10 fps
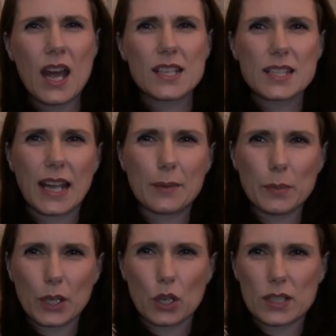skin,
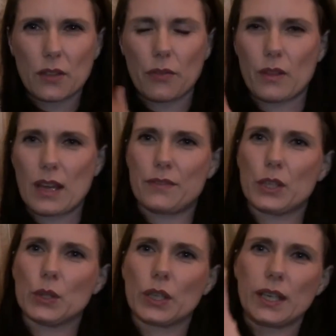because if
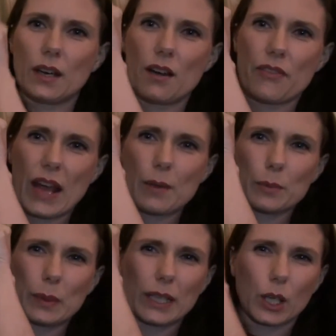you look here, that
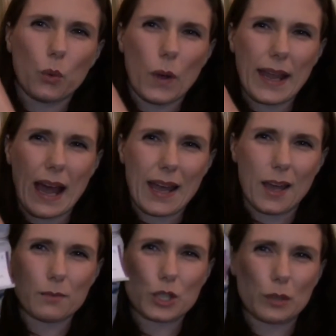would be like quite high
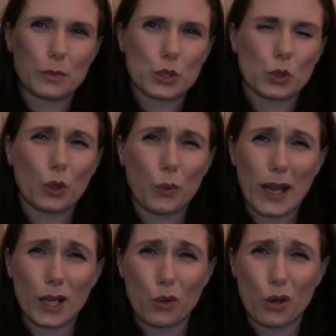up, so you'd be showing
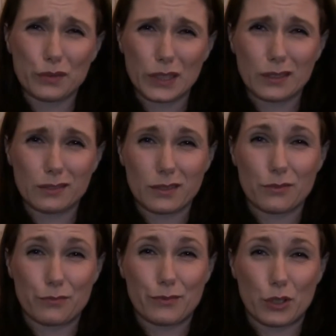quite a lot of like the
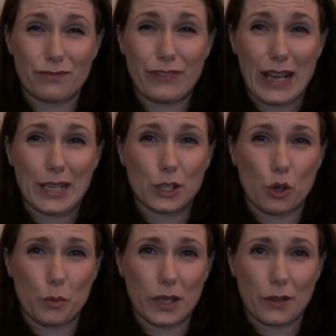very
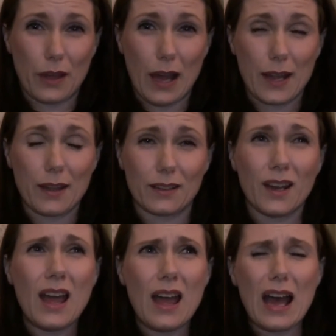top of your thigh, and
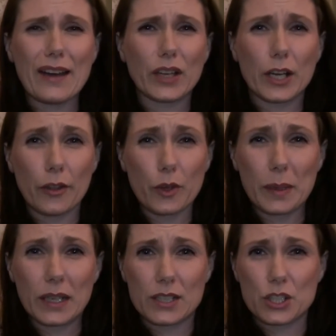I've got another
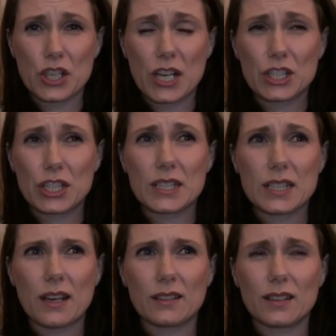pair of distressed jeans,
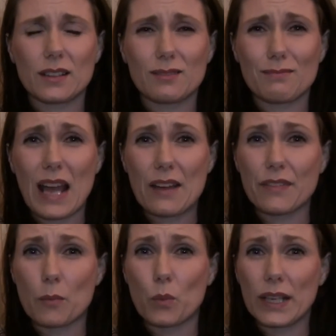and if
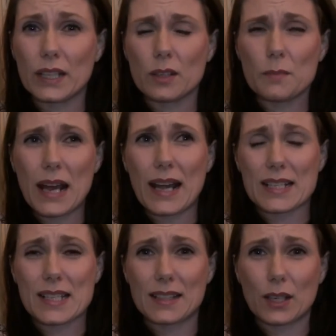I'm wearing them and I
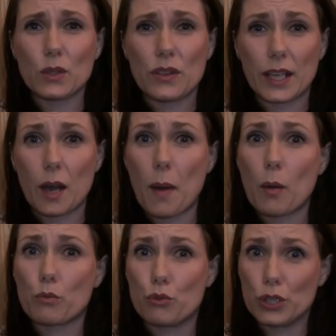sit down, they come
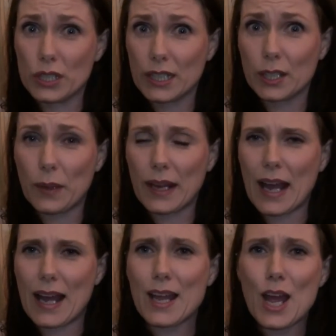up really quite
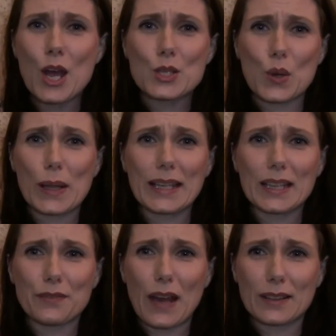high, so I like
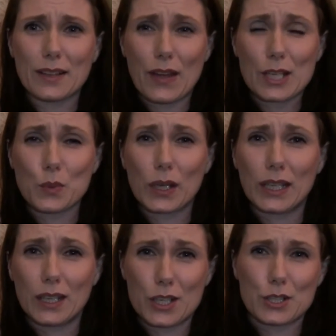the fact that this one
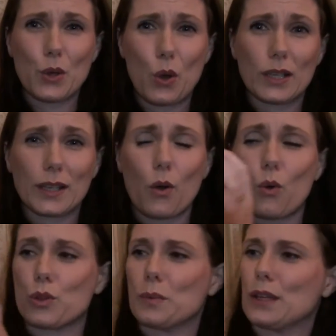here is not like all the way